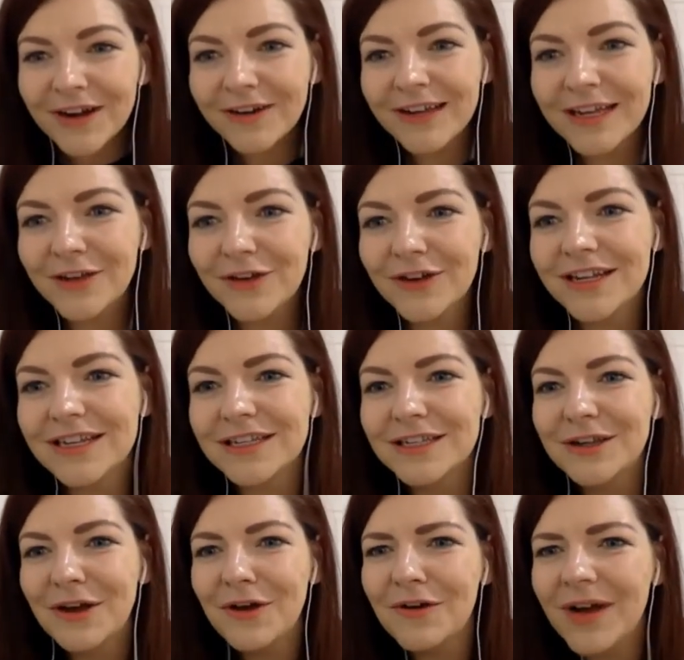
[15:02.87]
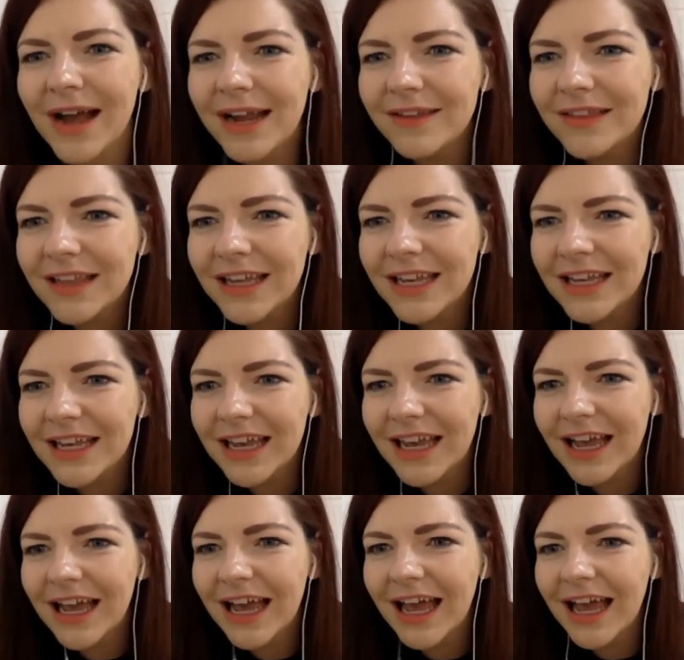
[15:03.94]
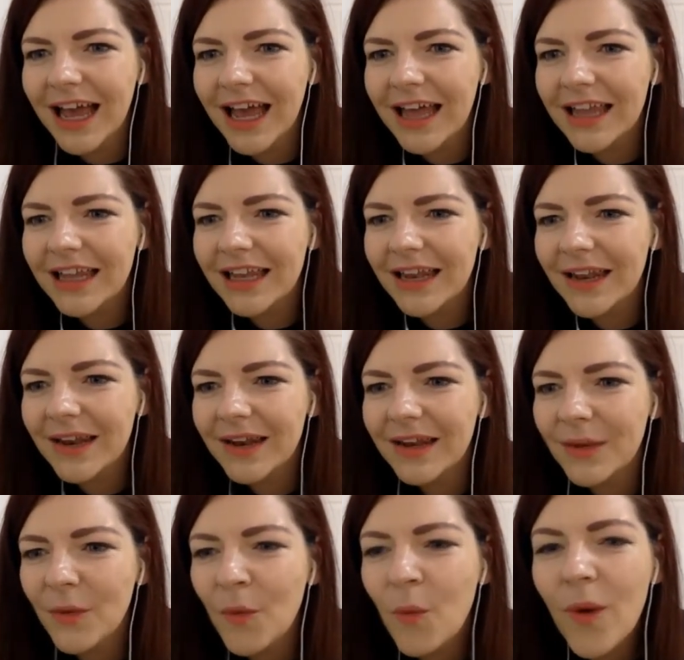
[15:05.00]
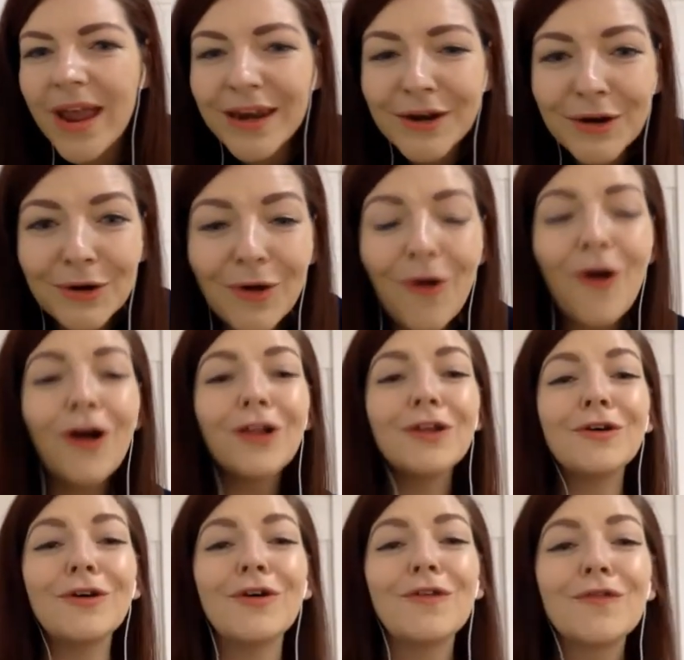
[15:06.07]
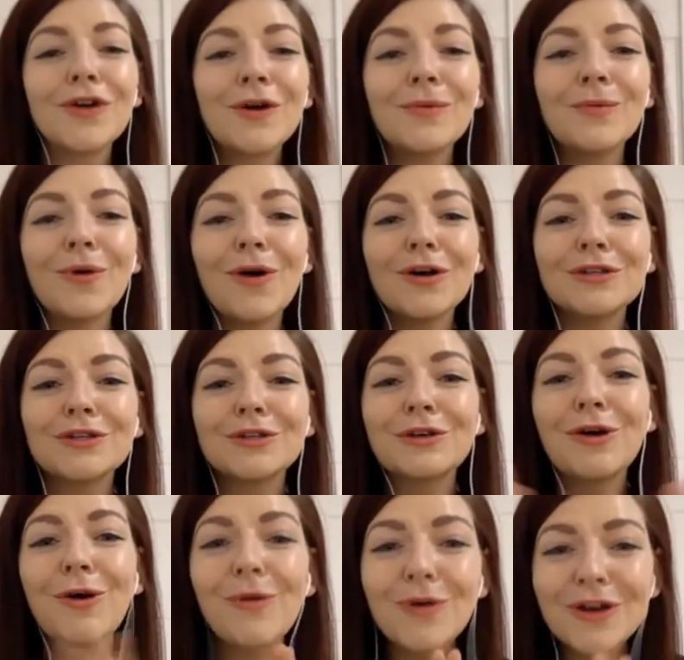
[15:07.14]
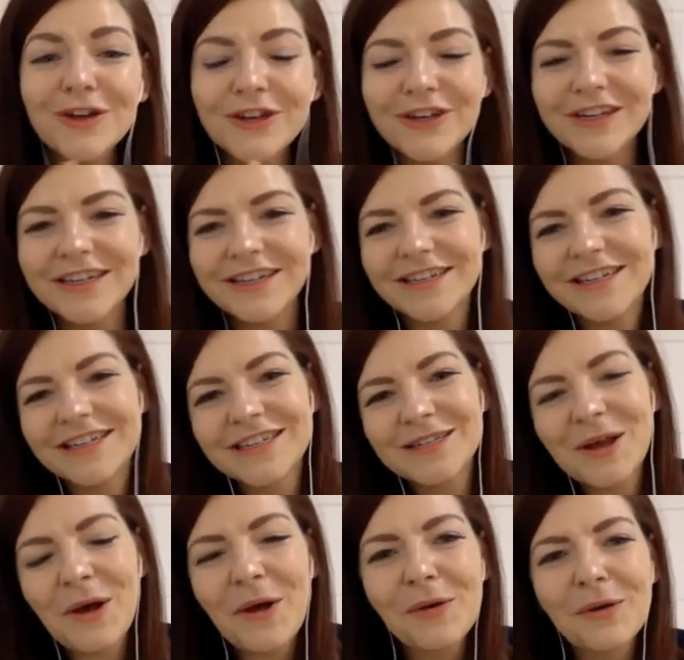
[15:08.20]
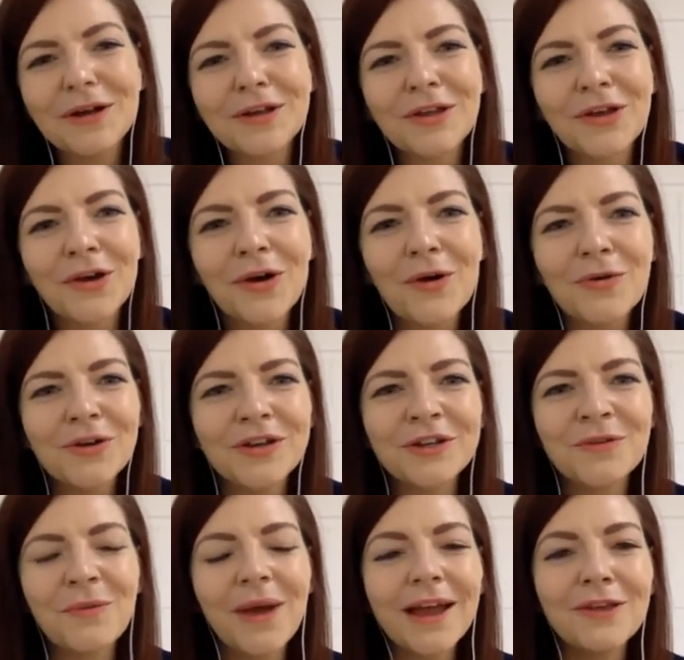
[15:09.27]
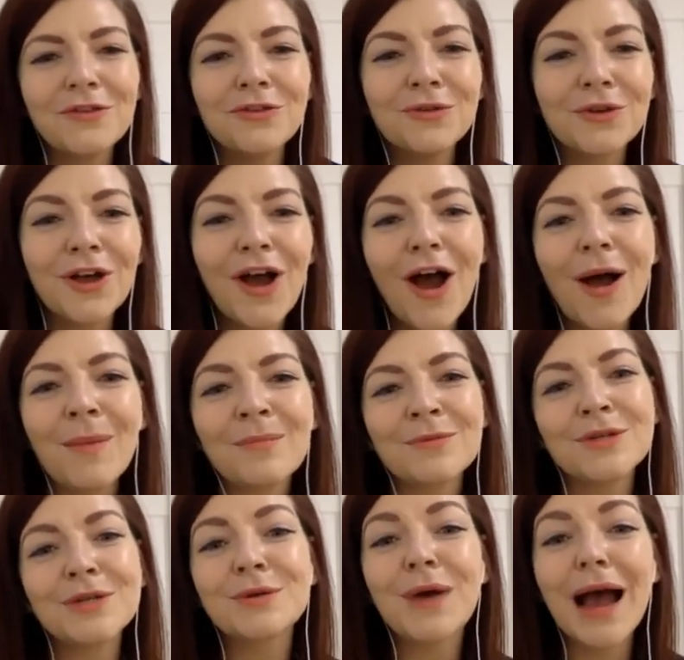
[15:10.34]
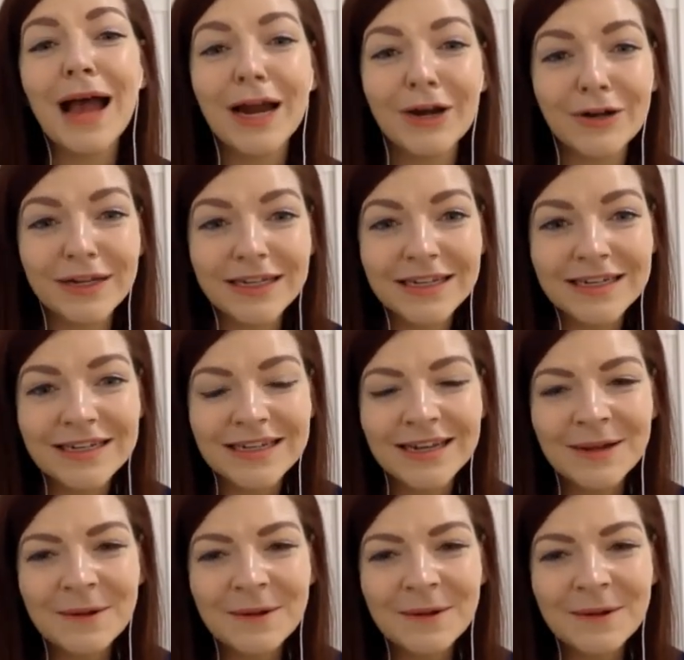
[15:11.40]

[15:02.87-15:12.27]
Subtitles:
very good. So I think The winner all over was Cohen. So Cohen, when you come to Ireland,